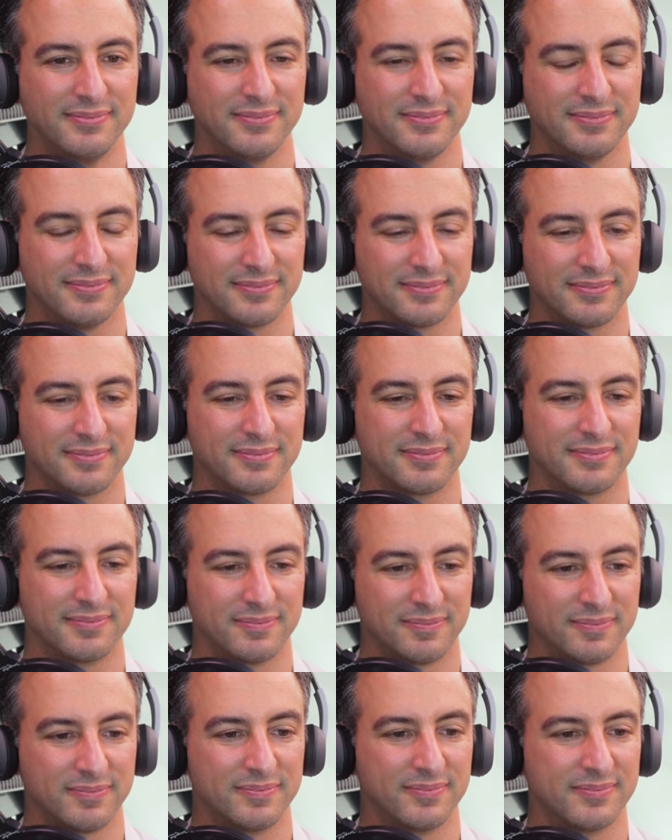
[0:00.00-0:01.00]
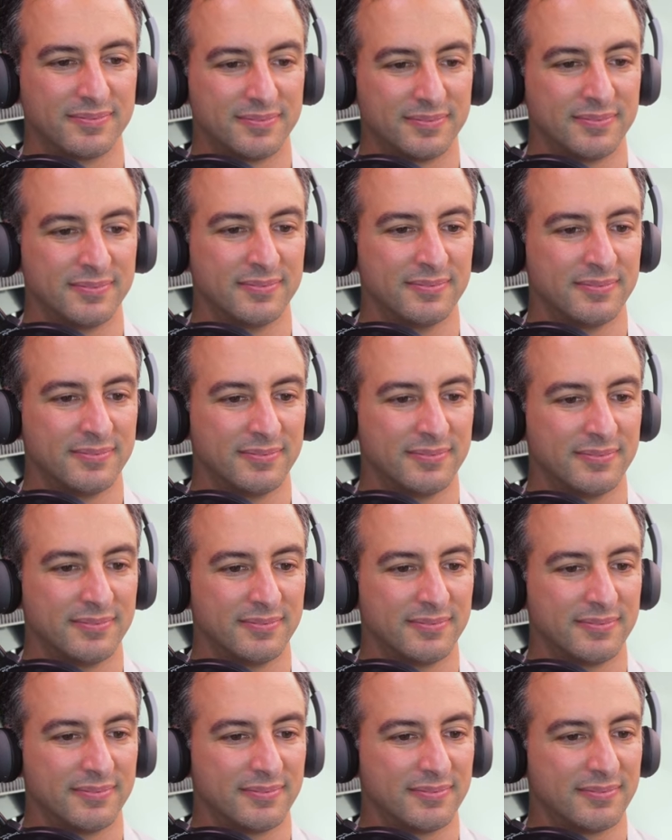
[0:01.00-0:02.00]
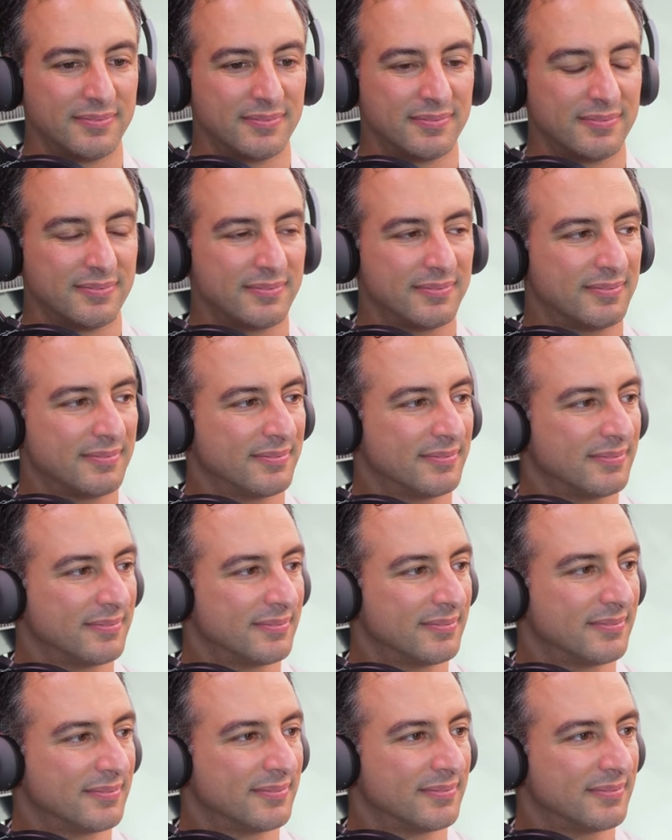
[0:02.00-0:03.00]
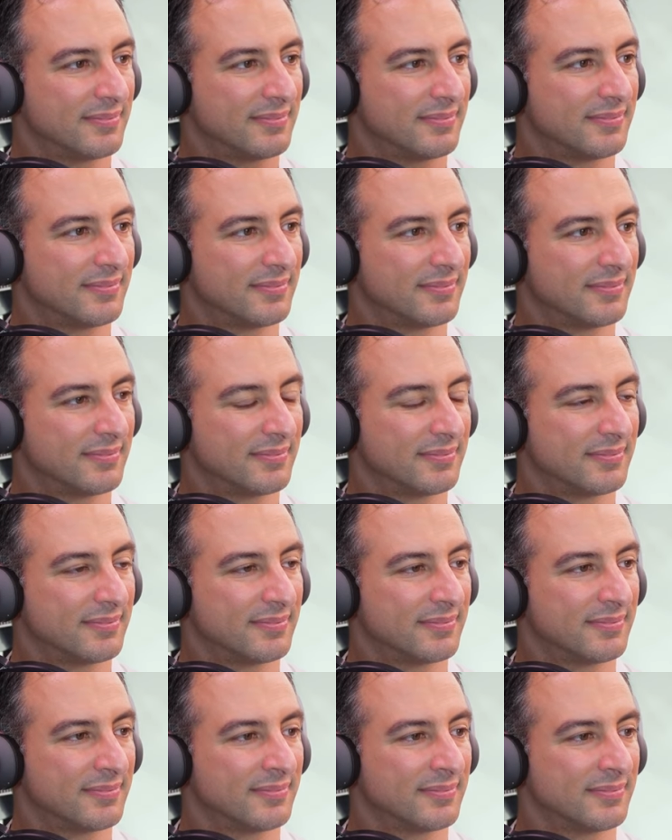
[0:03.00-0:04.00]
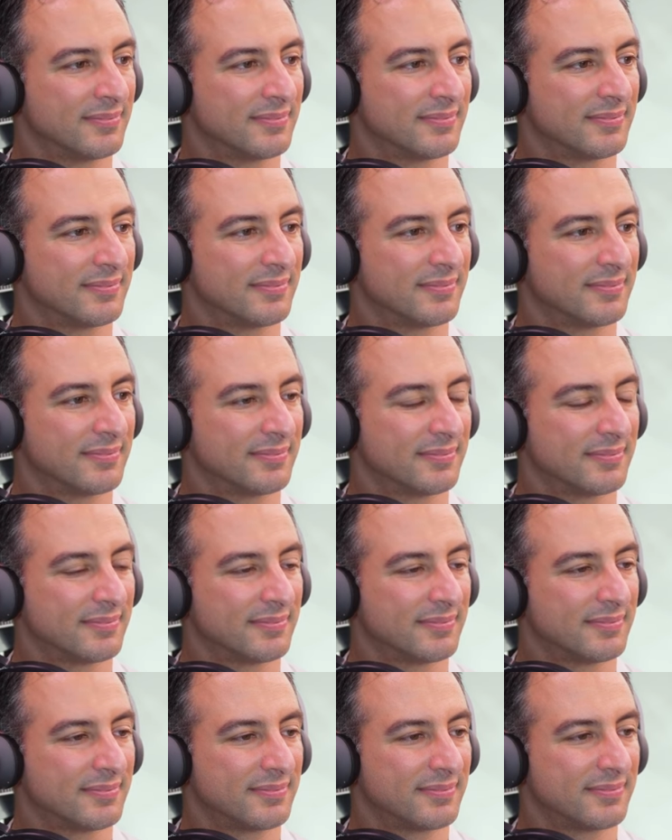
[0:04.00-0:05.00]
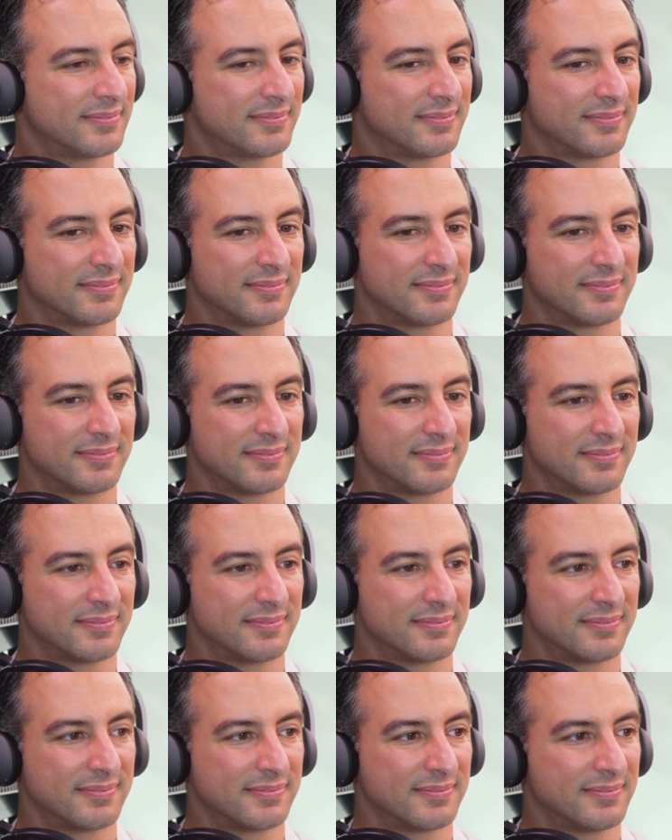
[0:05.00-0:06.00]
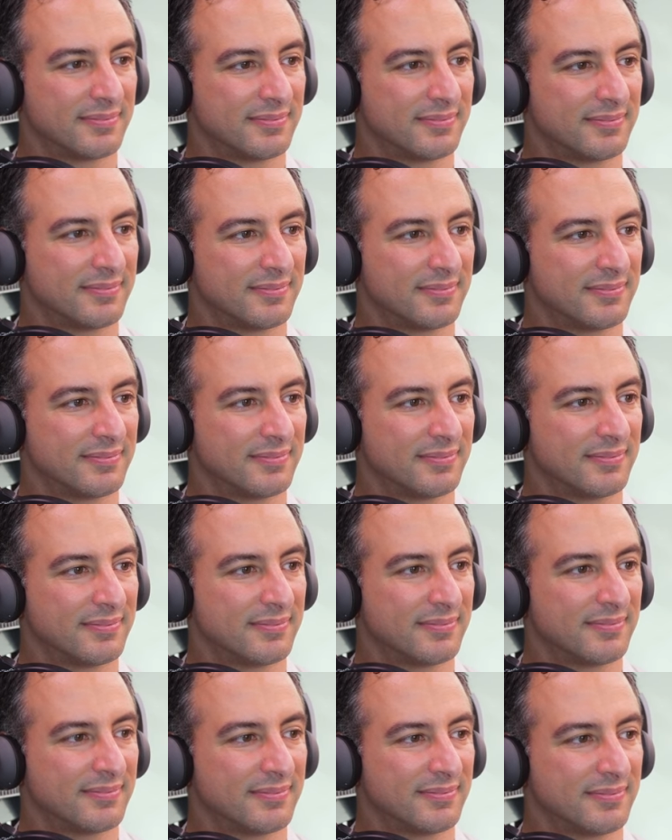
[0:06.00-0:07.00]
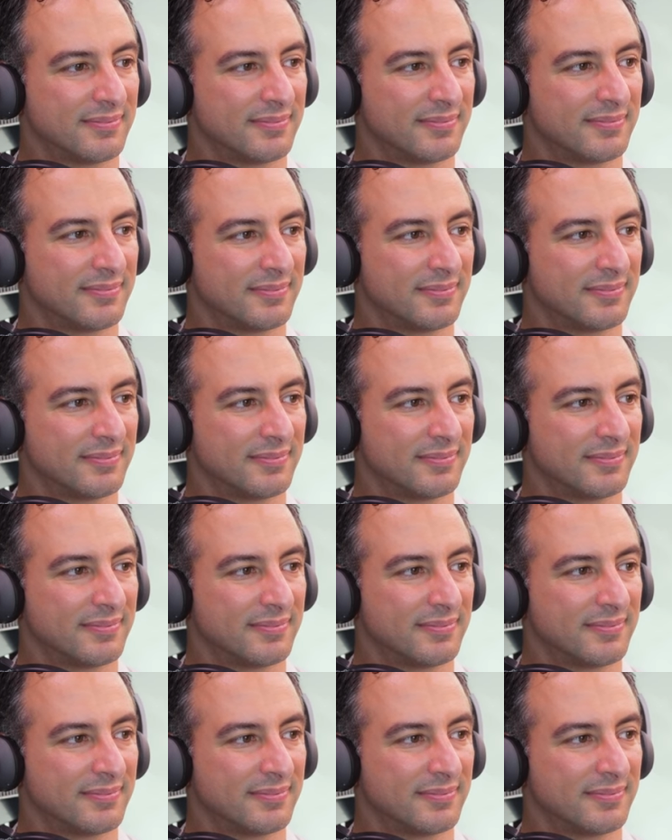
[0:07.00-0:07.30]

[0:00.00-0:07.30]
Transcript: [no speech]